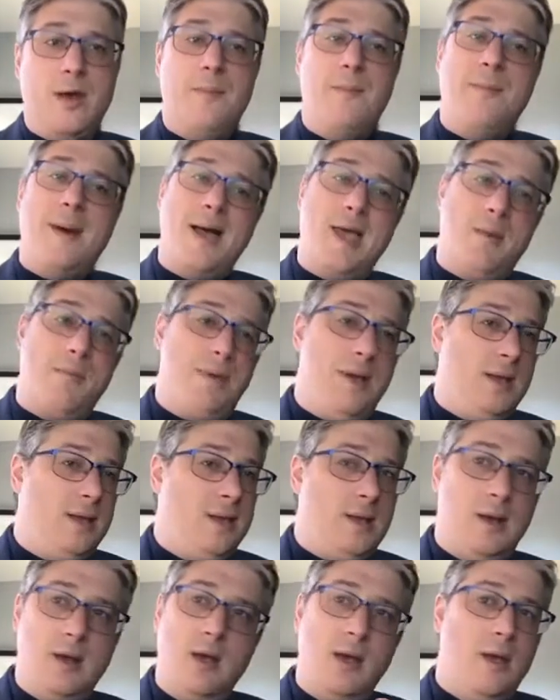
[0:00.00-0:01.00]
My
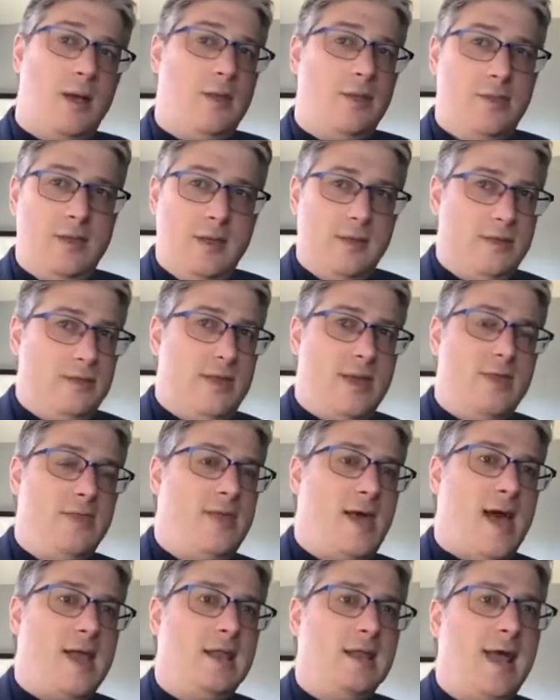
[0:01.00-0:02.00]
opinion,
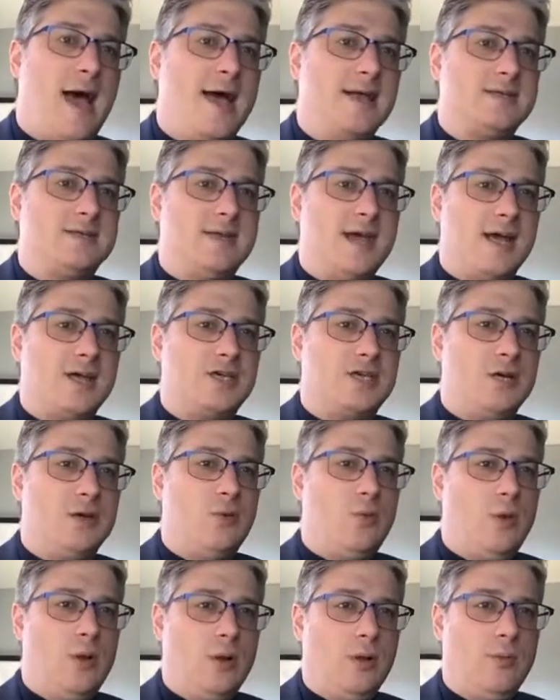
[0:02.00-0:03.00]
that last
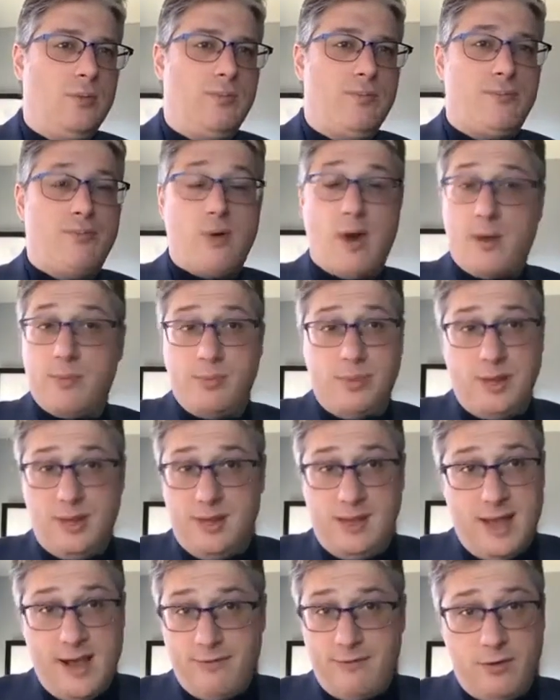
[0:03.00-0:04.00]
section will probably
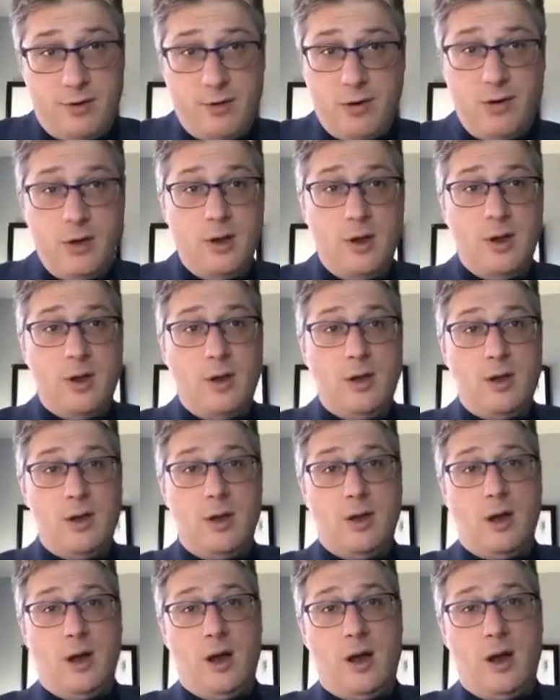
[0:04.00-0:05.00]
never.
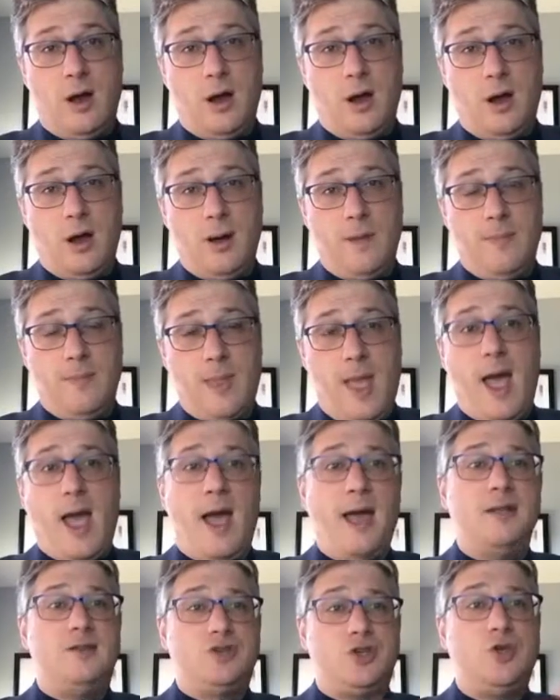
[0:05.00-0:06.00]

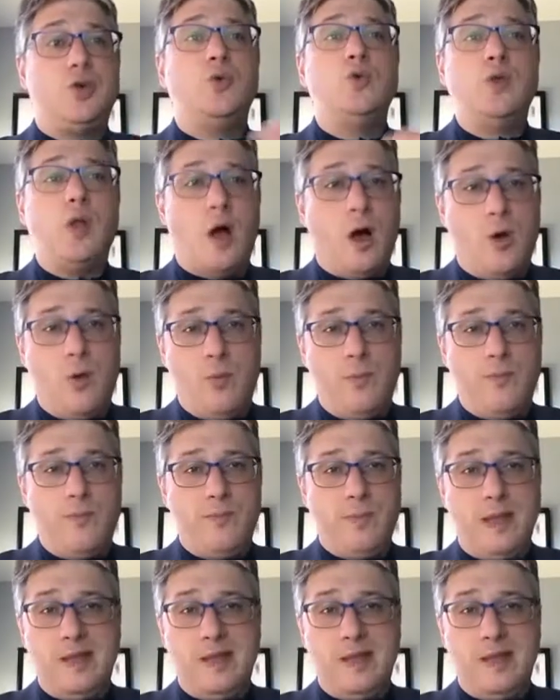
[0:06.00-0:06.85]
It's too low.